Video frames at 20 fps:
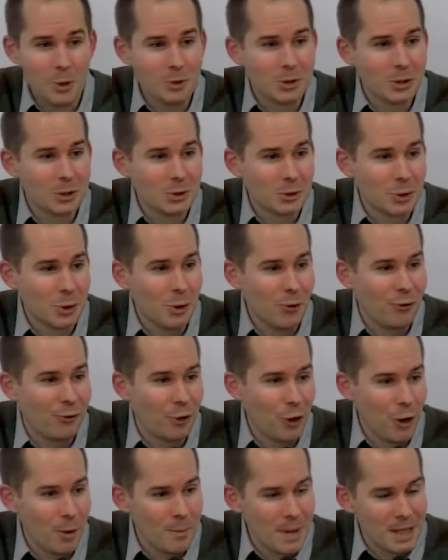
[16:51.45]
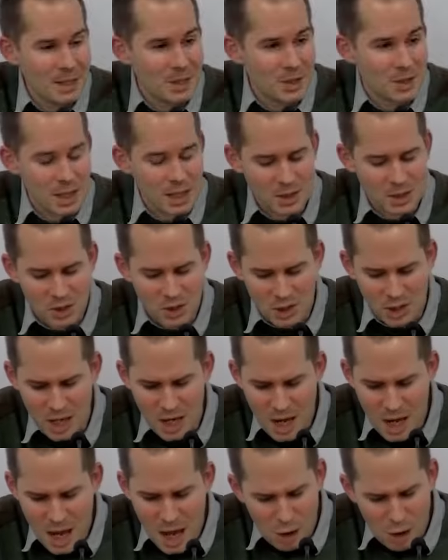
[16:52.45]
to draw from is this